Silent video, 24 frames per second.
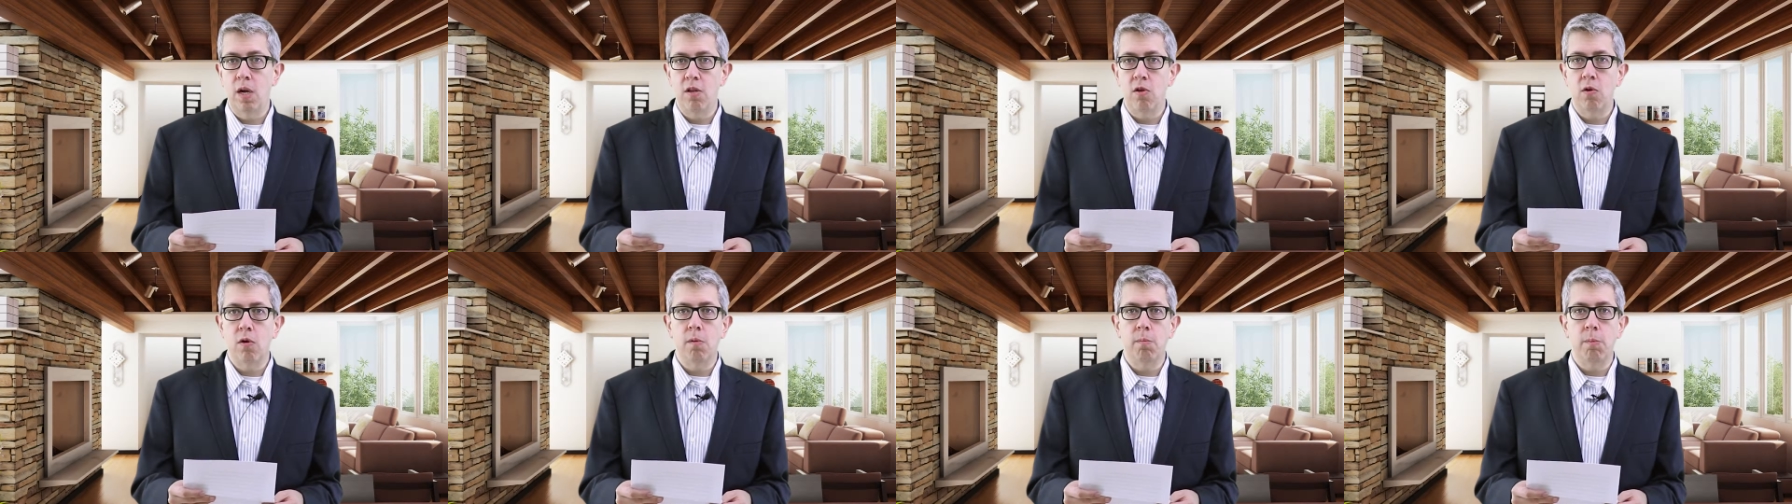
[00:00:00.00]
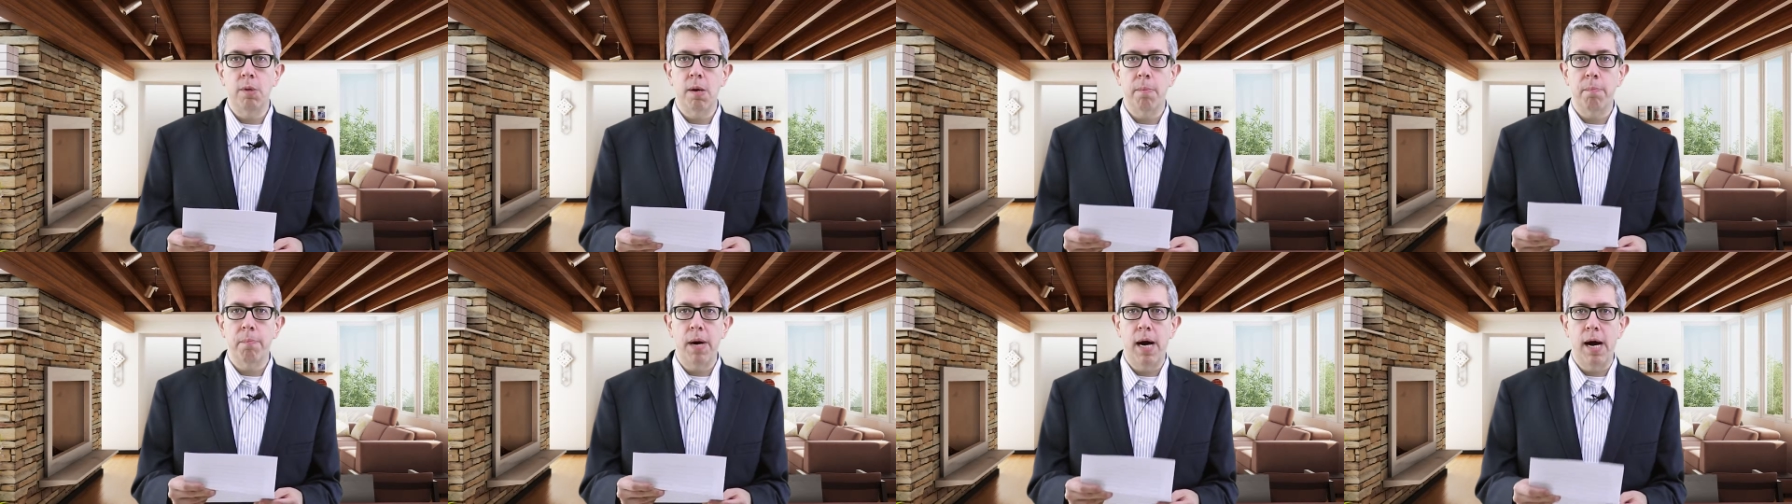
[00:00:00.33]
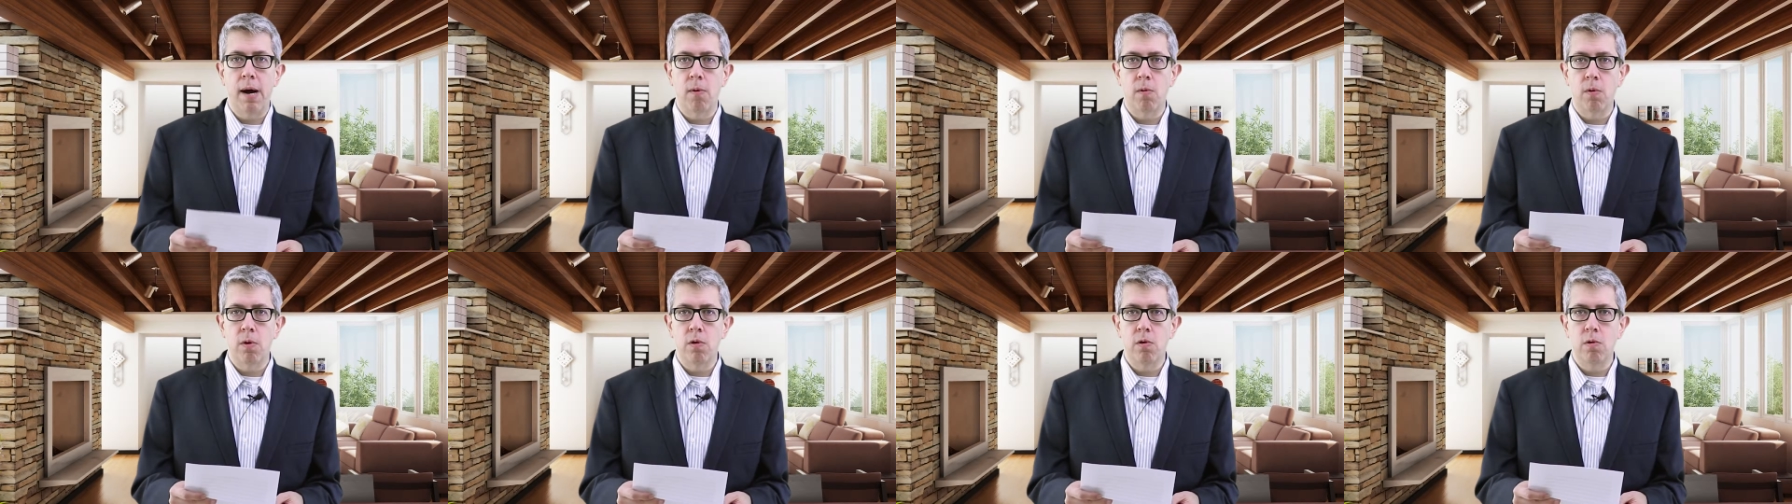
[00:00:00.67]
and you can be a
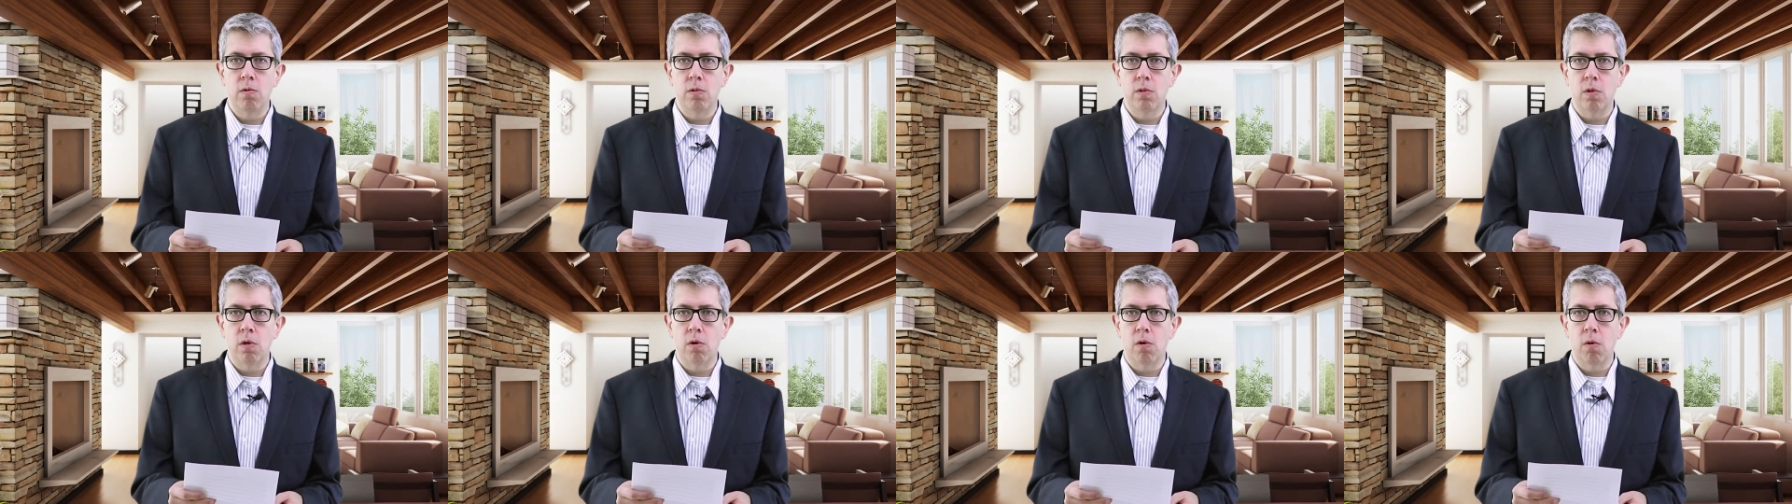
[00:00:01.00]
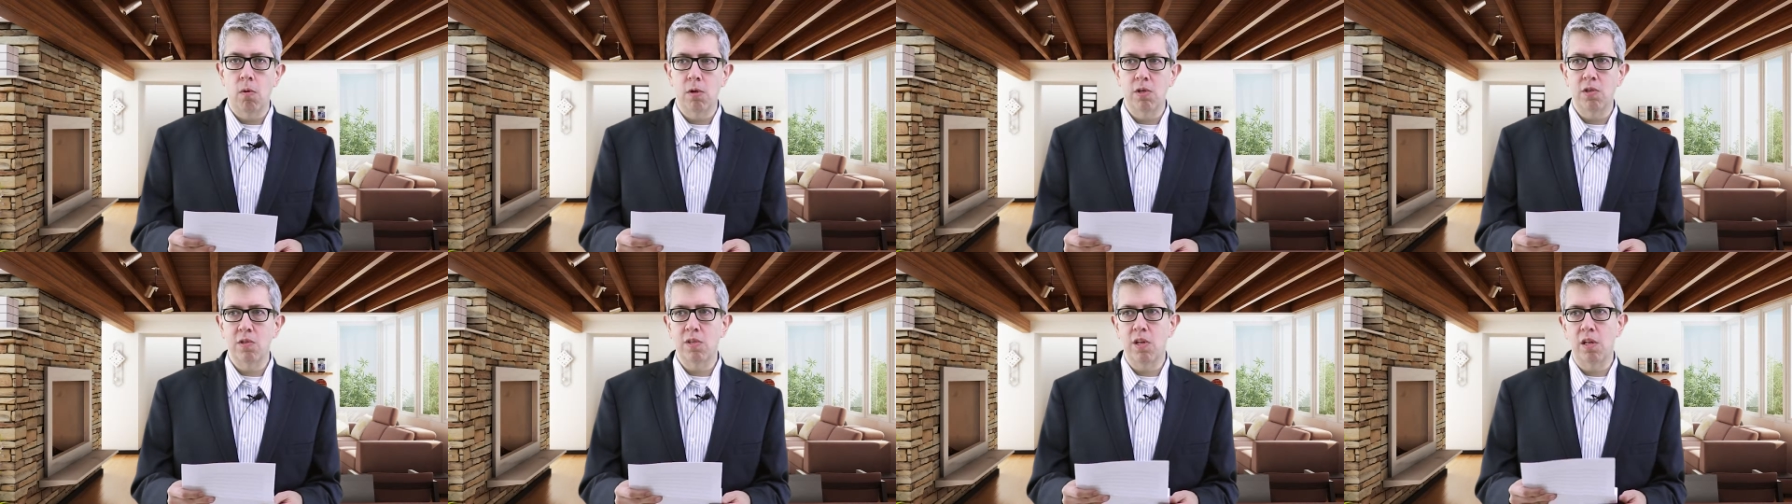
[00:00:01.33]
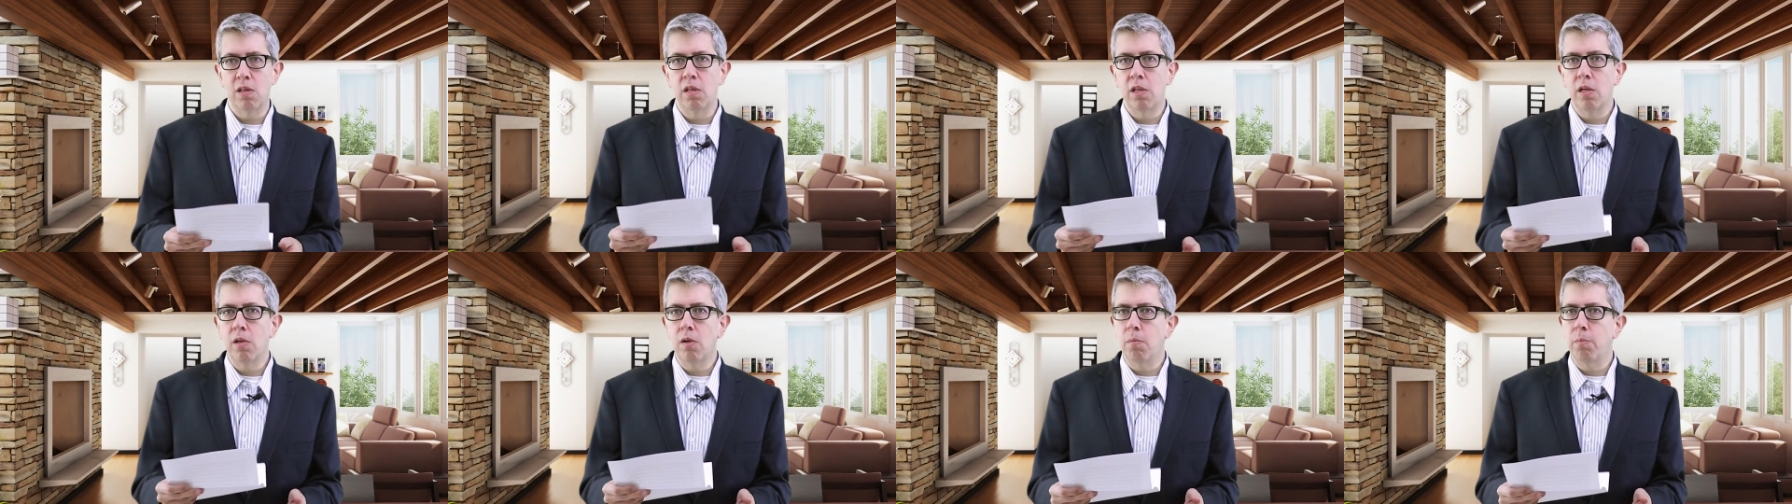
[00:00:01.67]
power user or just a
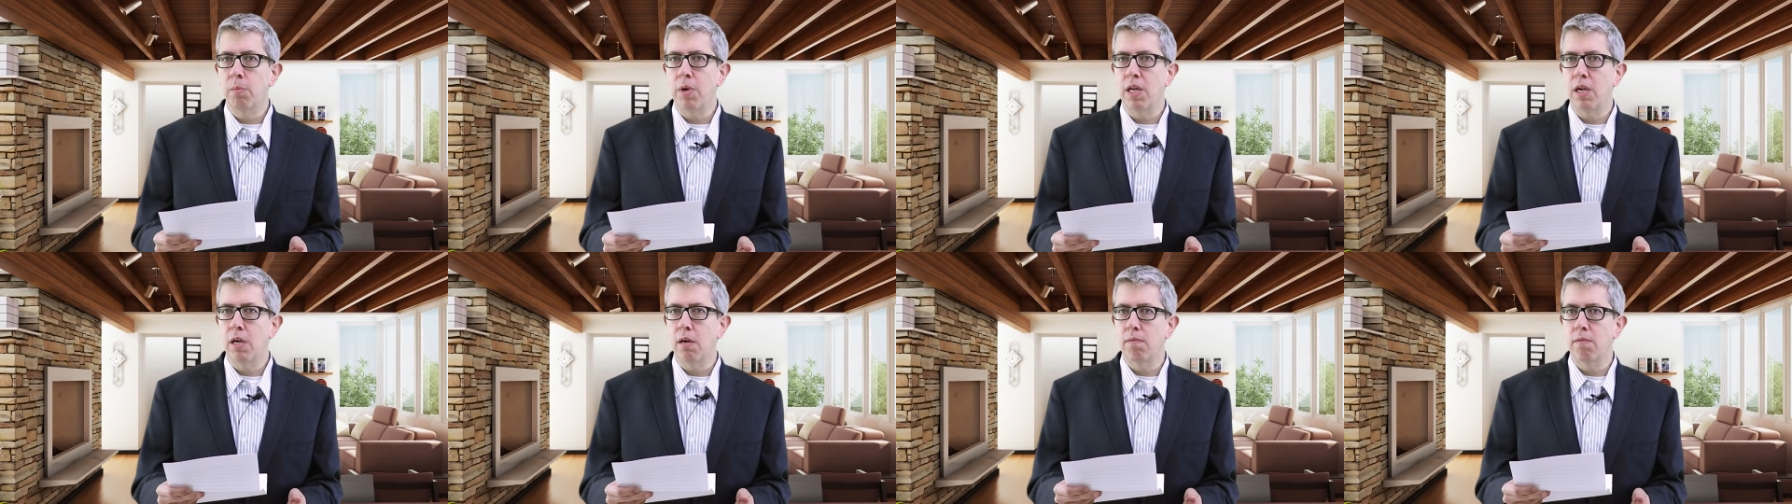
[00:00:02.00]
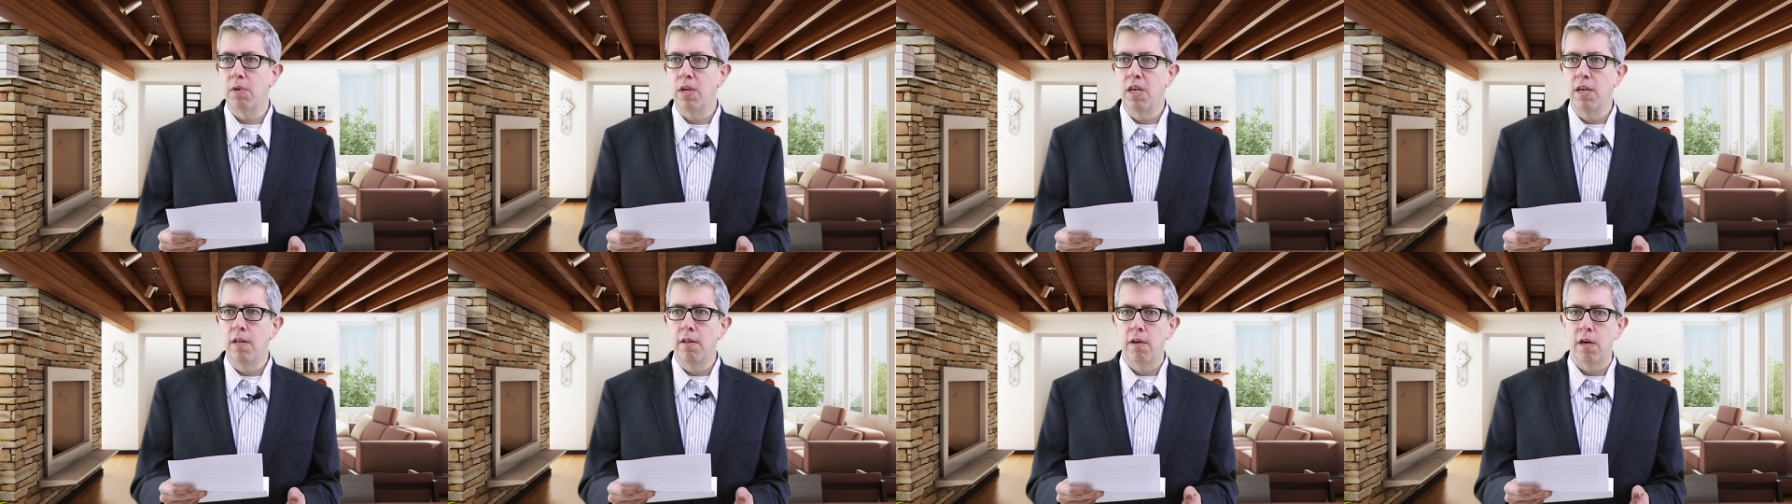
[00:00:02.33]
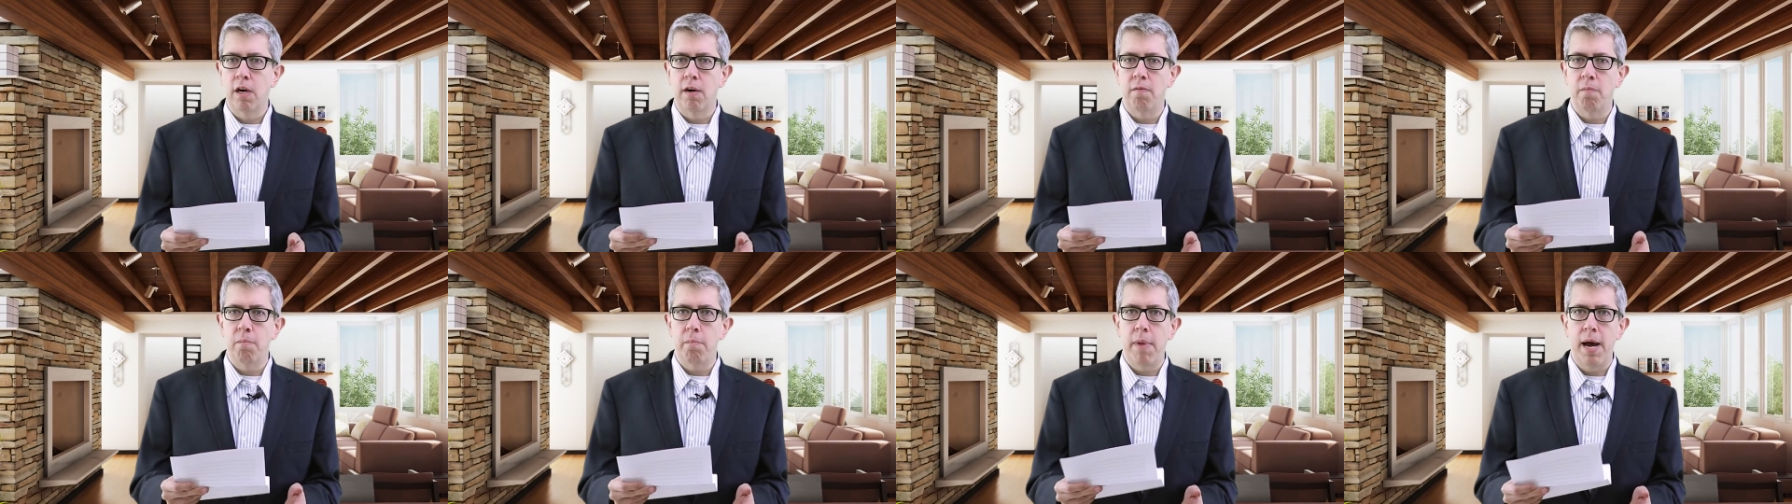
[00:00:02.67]
little bit
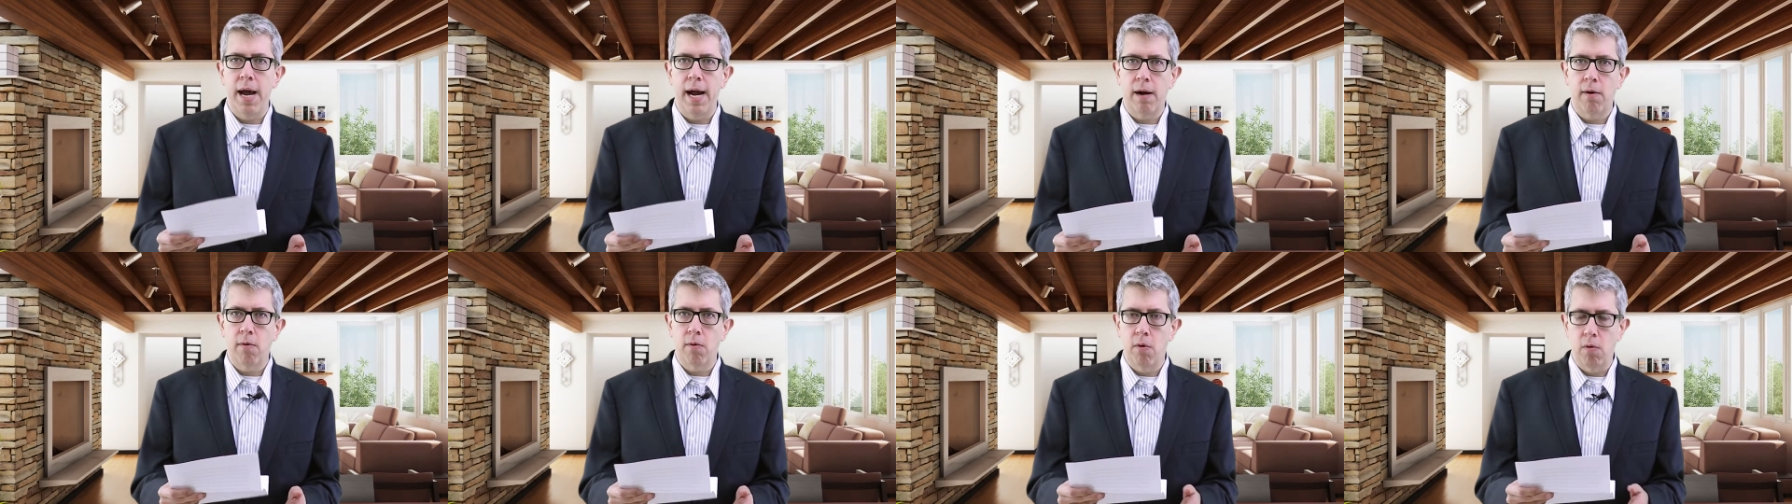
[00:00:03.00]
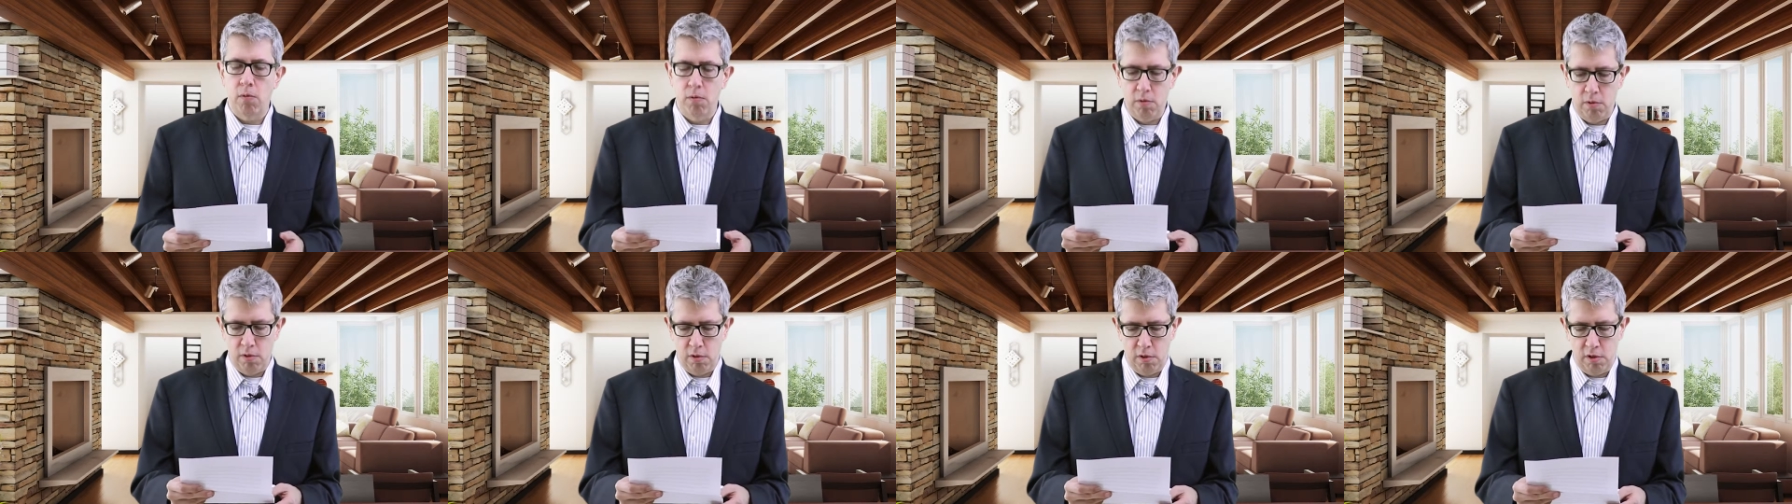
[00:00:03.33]
of macro